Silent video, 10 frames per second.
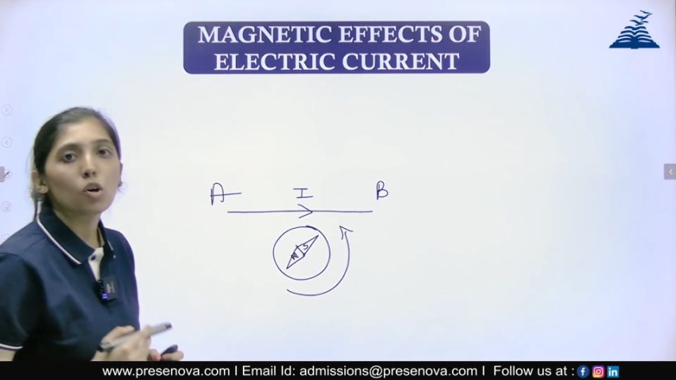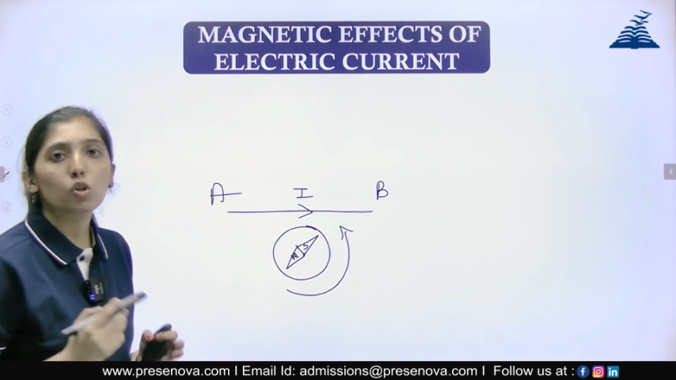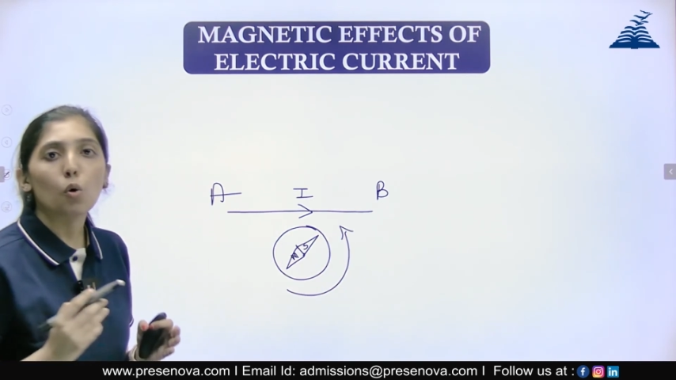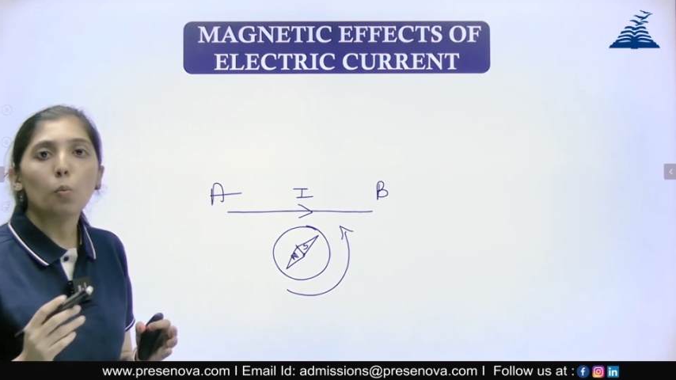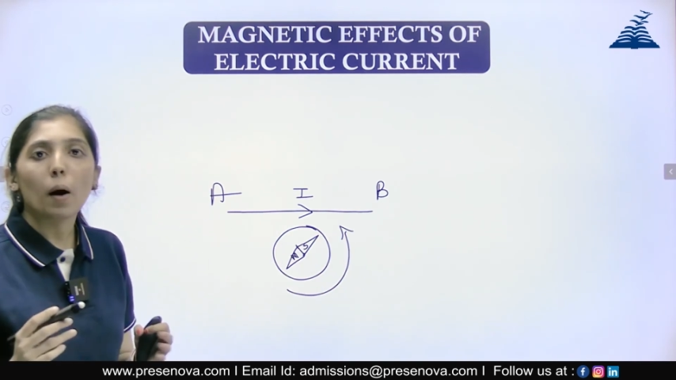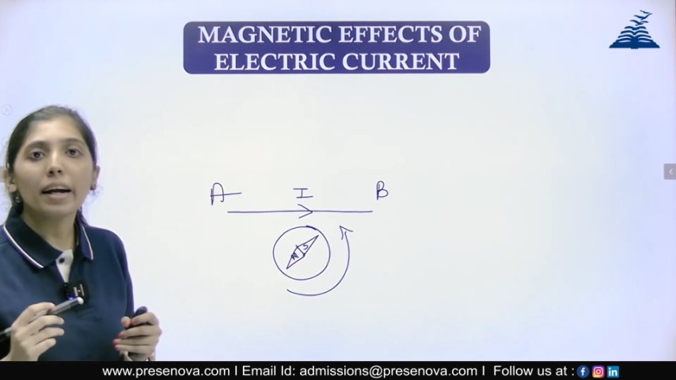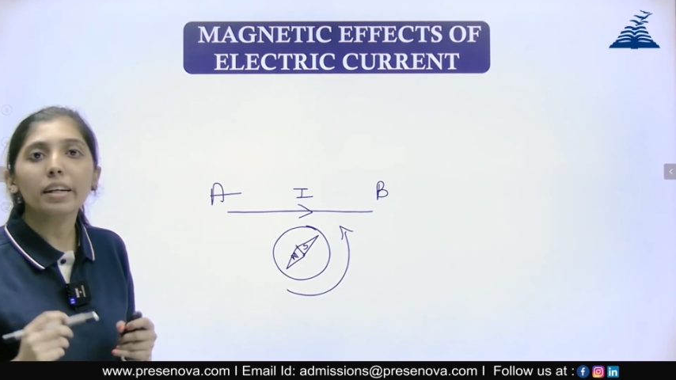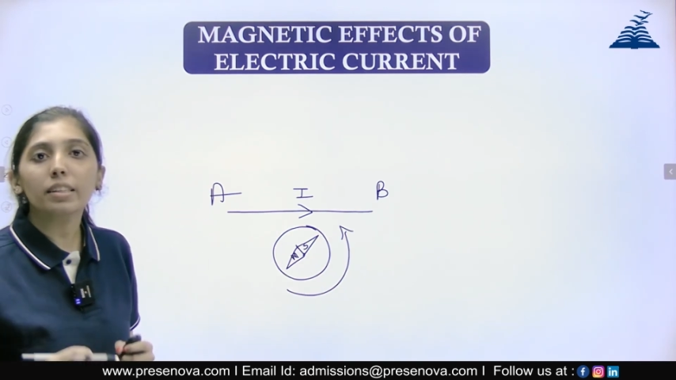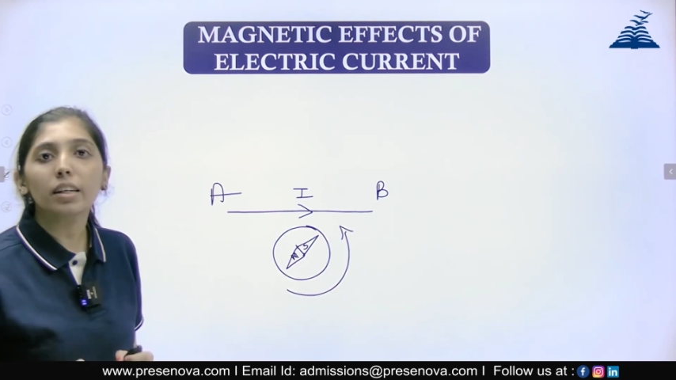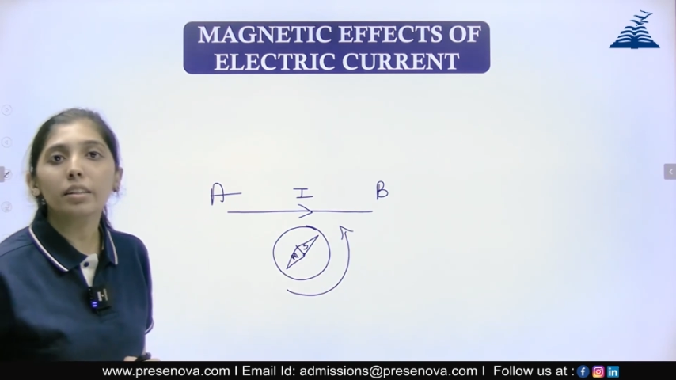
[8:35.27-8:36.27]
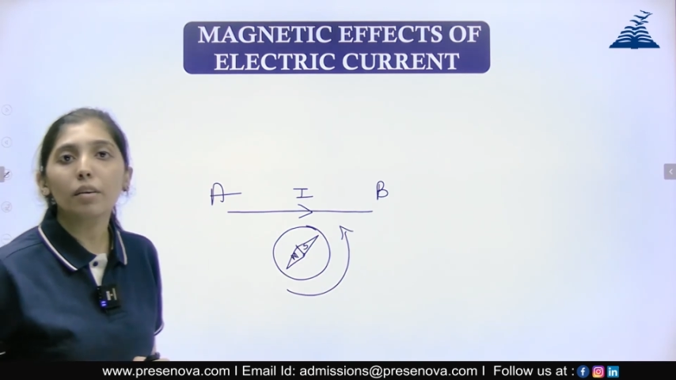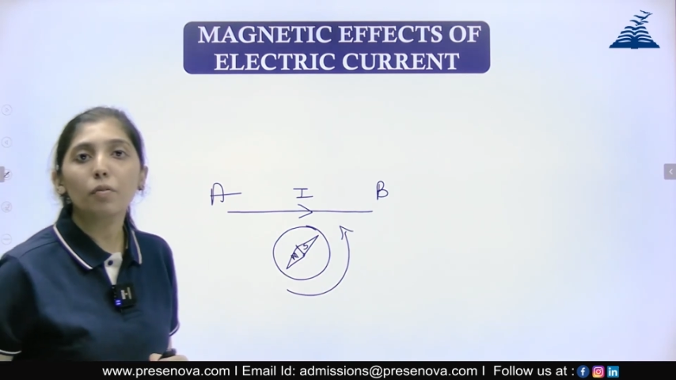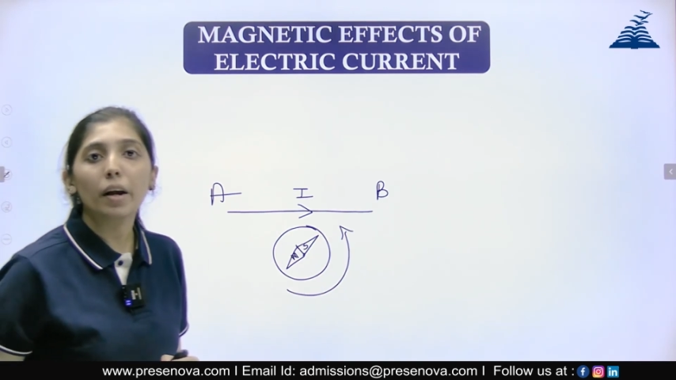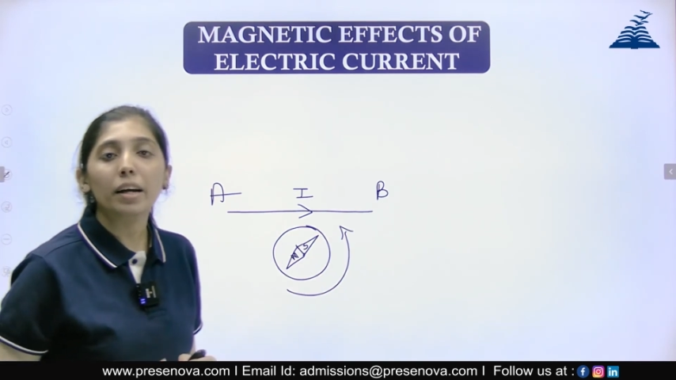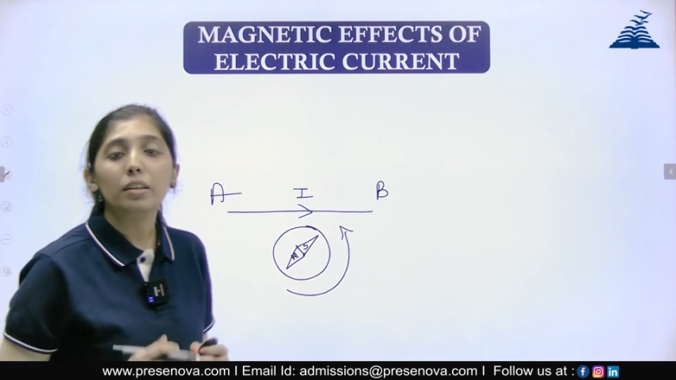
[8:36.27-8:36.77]
So why does it
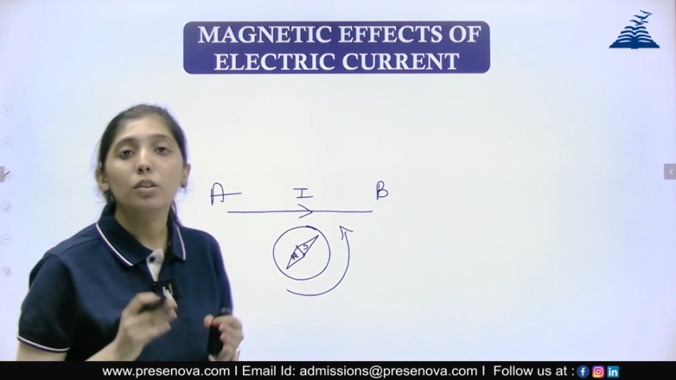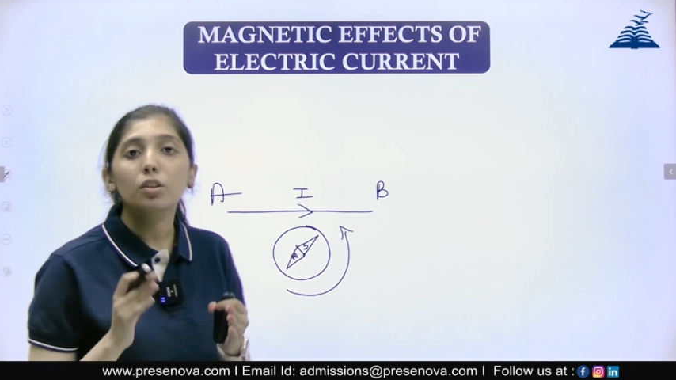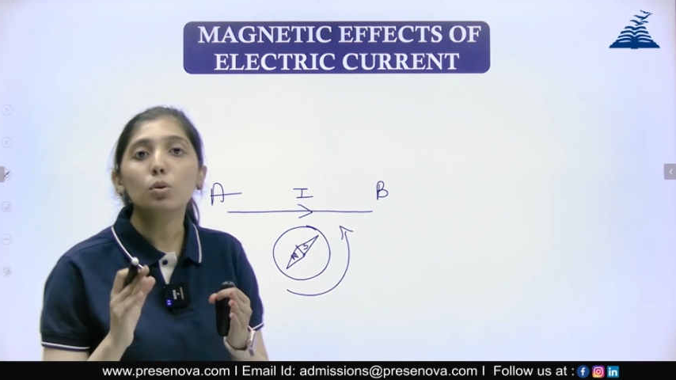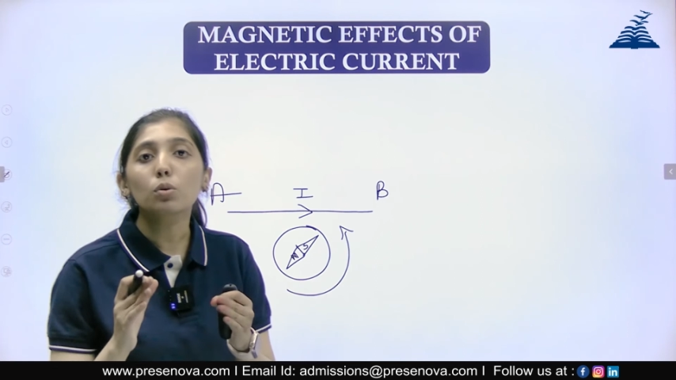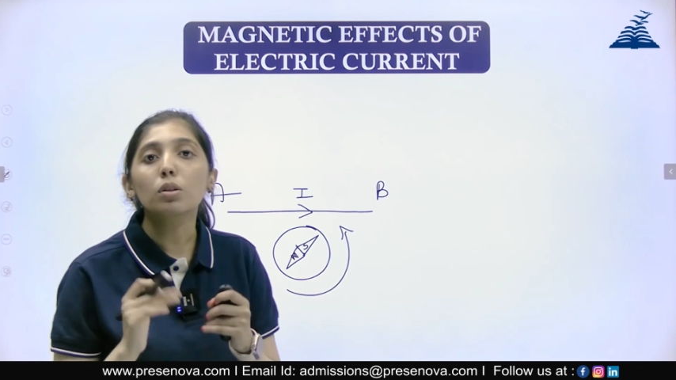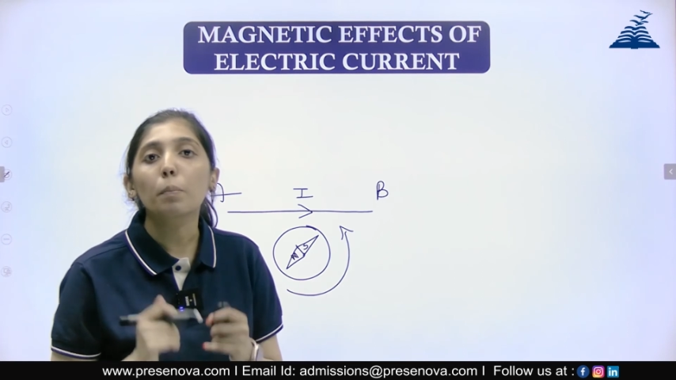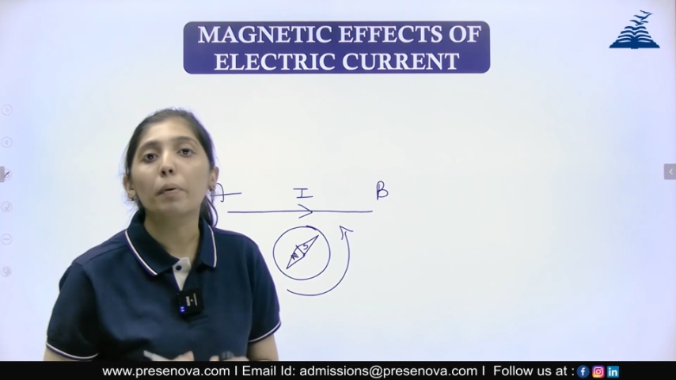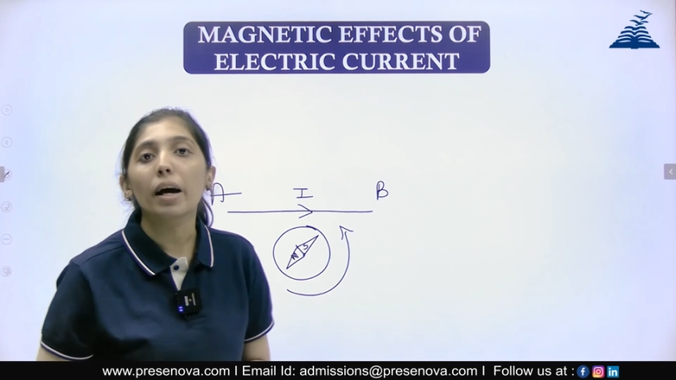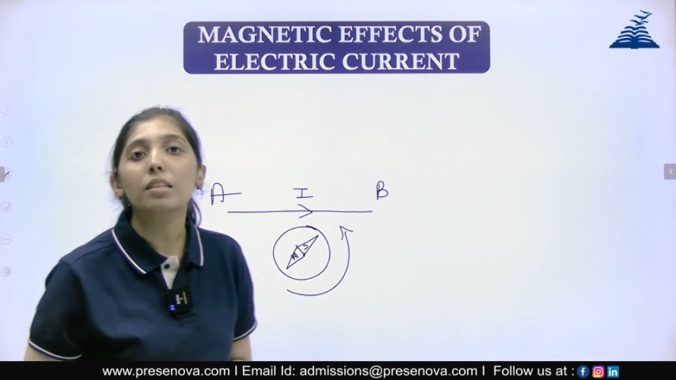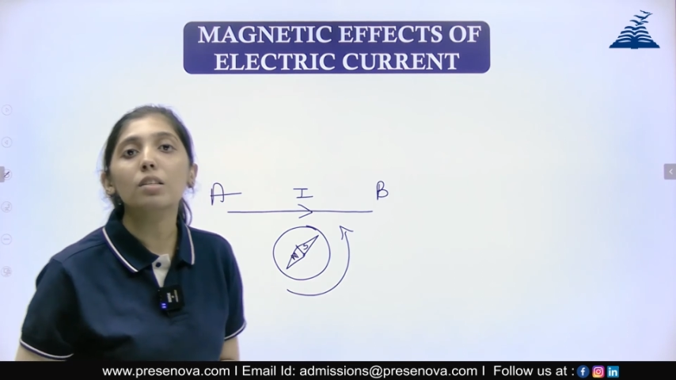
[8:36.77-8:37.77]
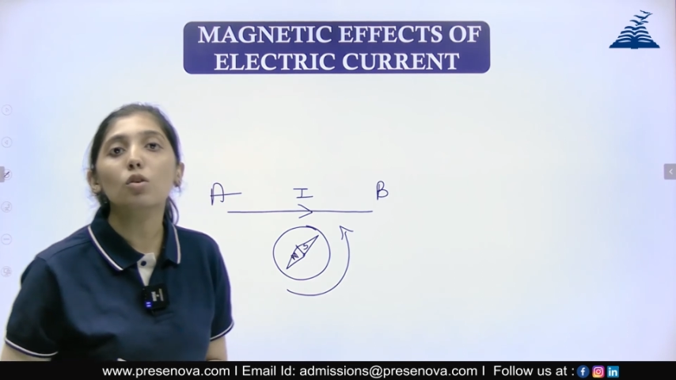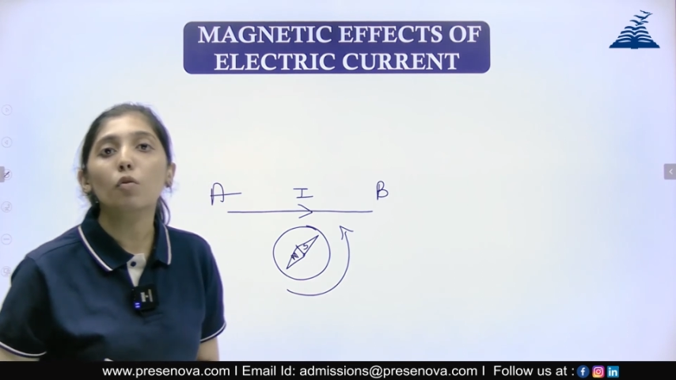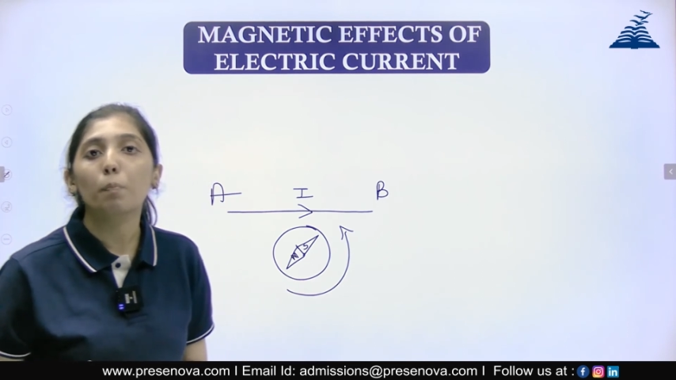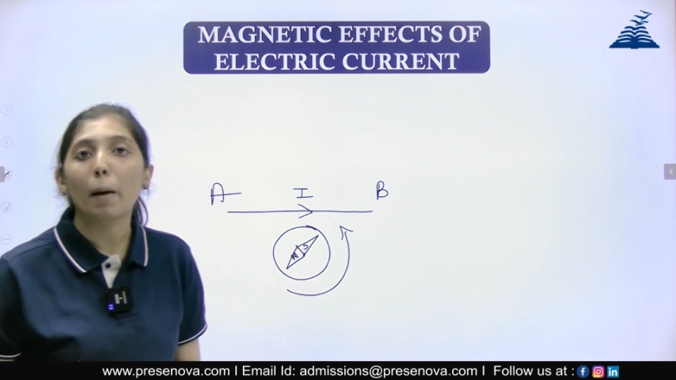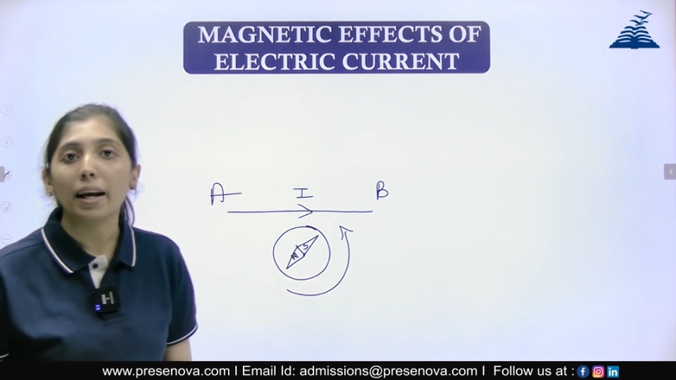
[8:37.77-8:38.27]
deflect? Due to the presence
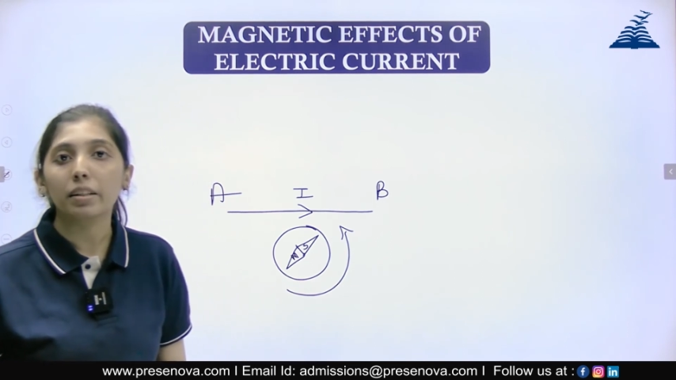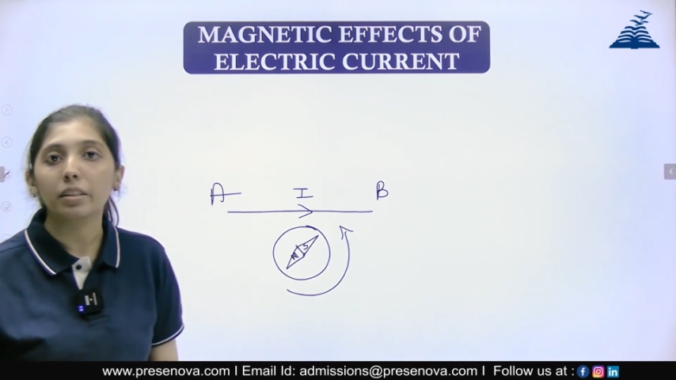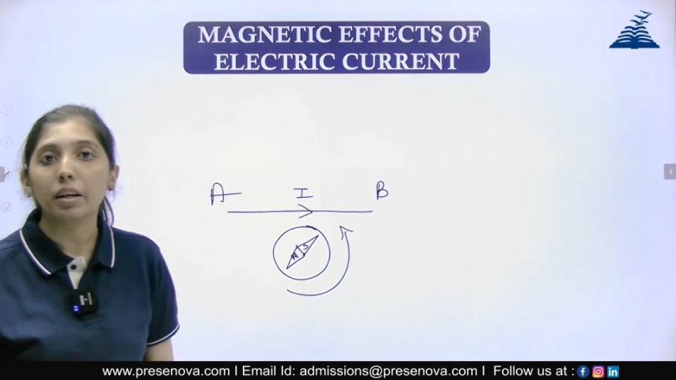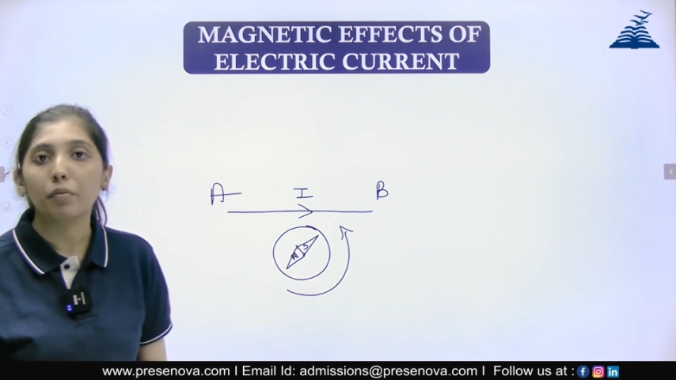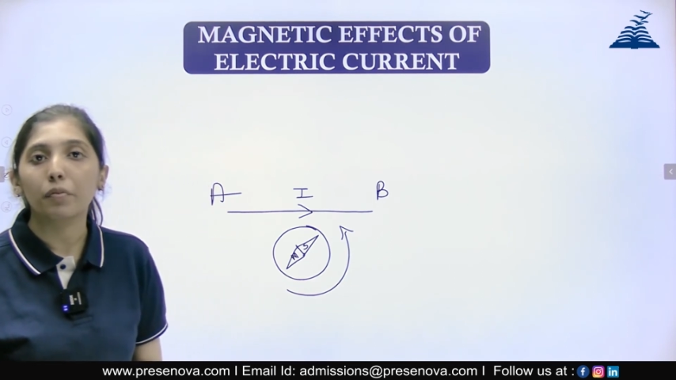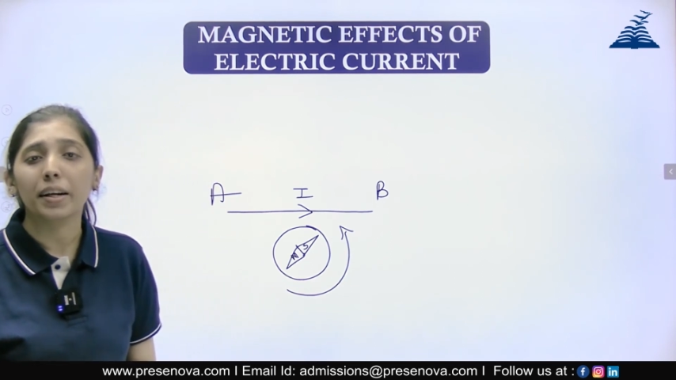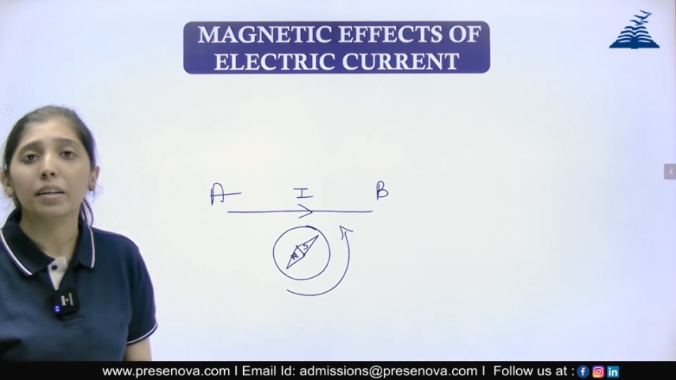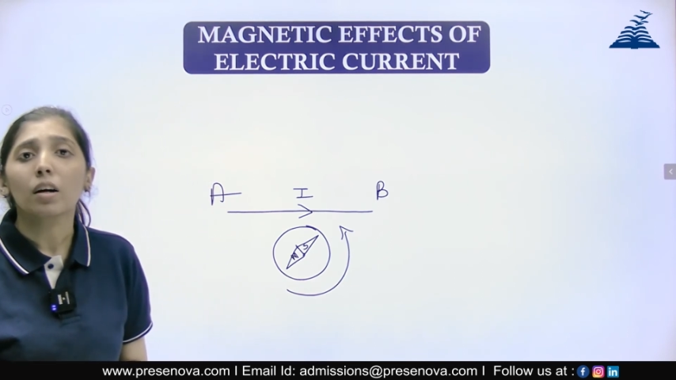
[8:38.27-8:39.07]
of magnetic field.